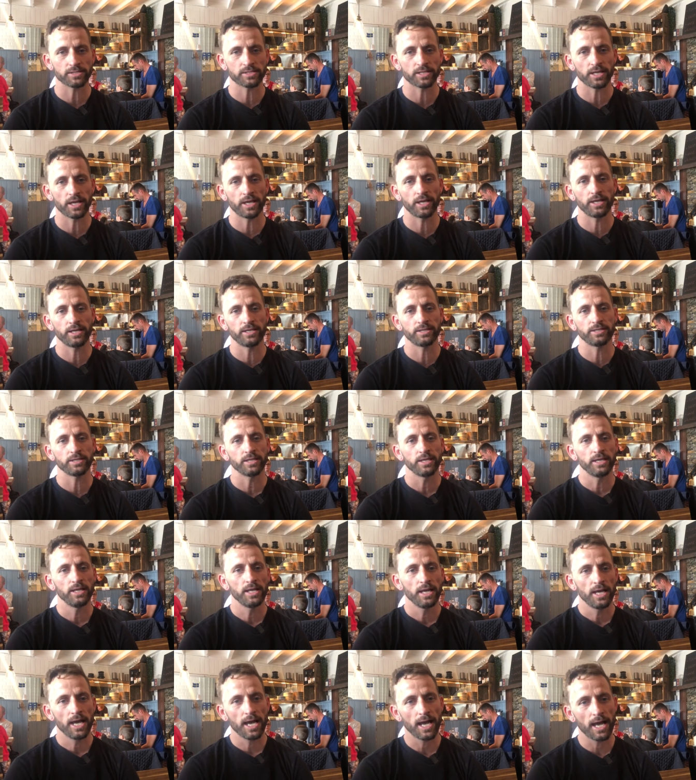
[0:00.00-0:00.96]
Guide.
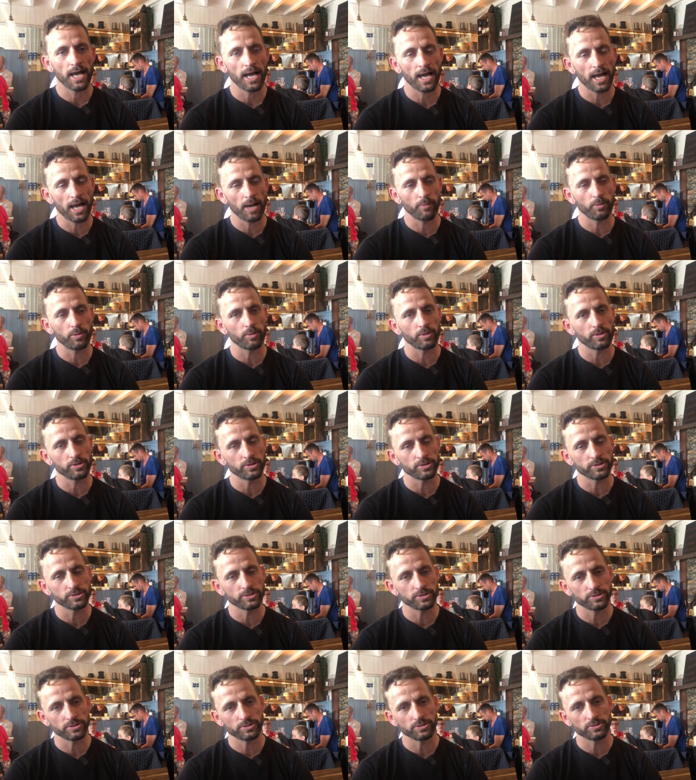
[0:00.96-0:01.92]
Um, we
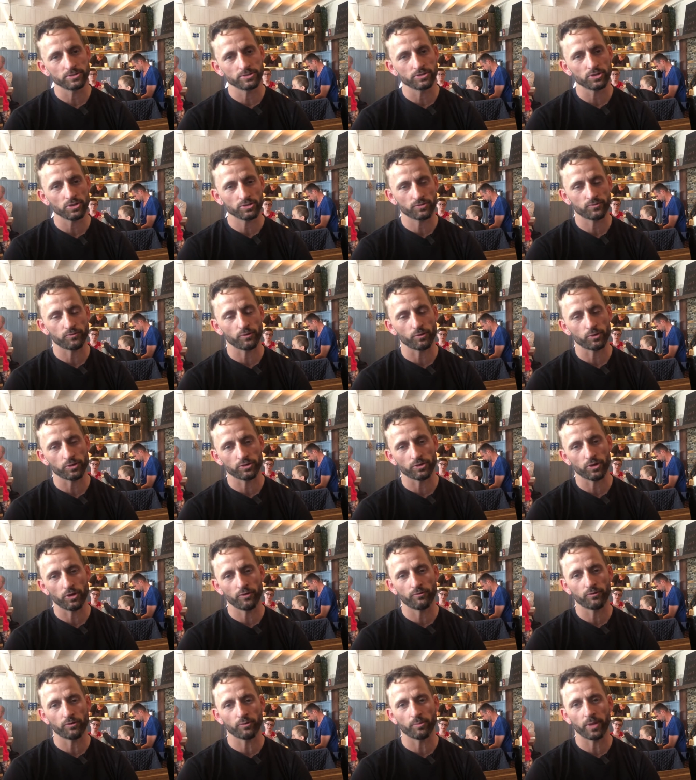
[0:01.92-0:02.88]
were just voted now
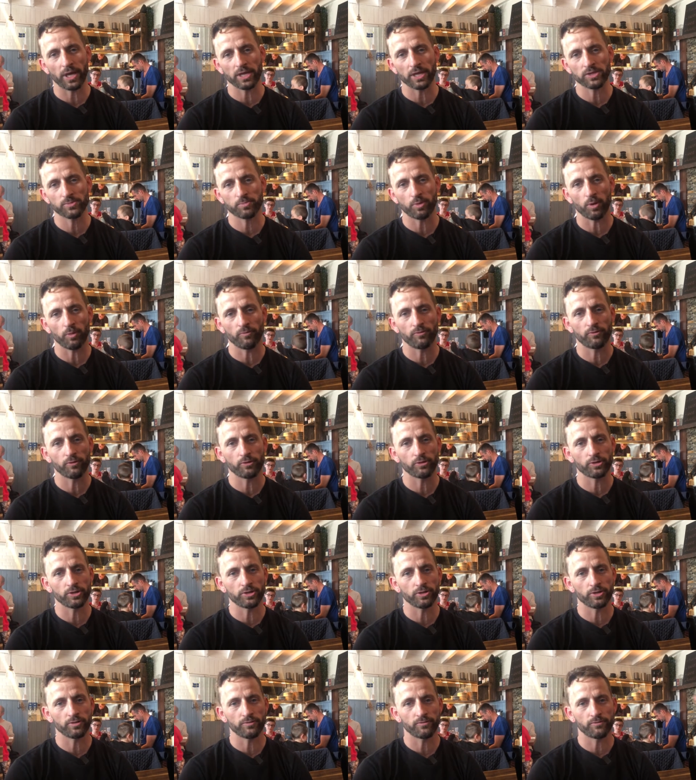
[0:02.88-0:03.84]
for best pub food
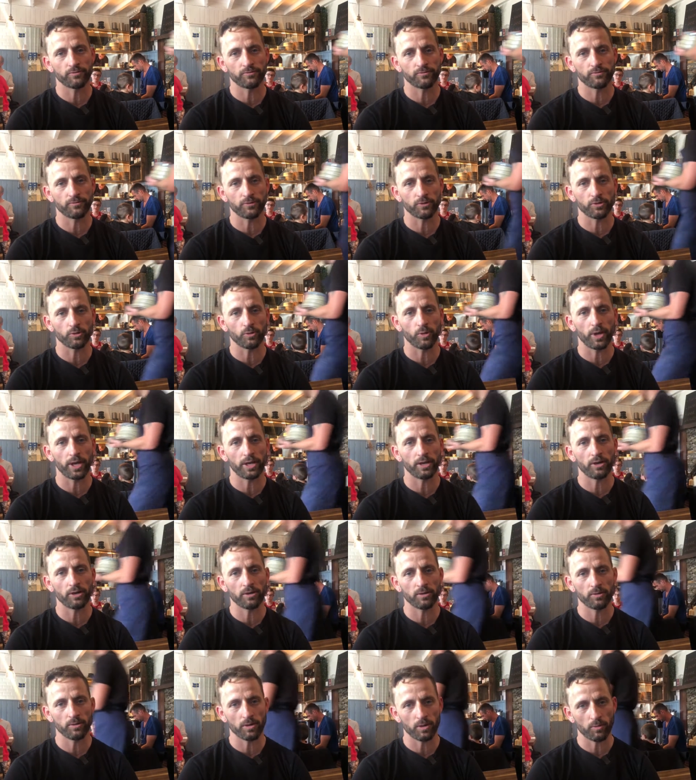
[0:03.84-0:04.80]
in the Food of
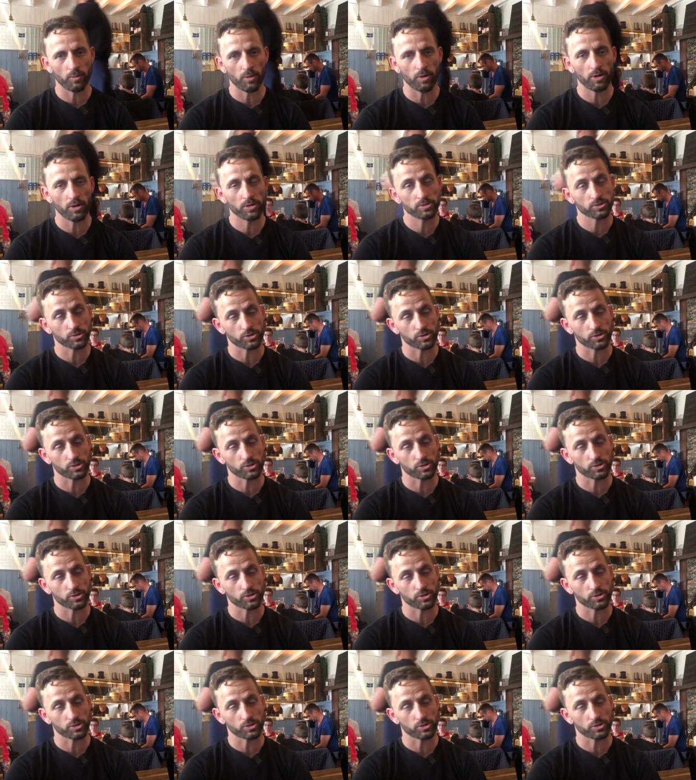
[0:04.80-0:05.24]
Wine Awards, or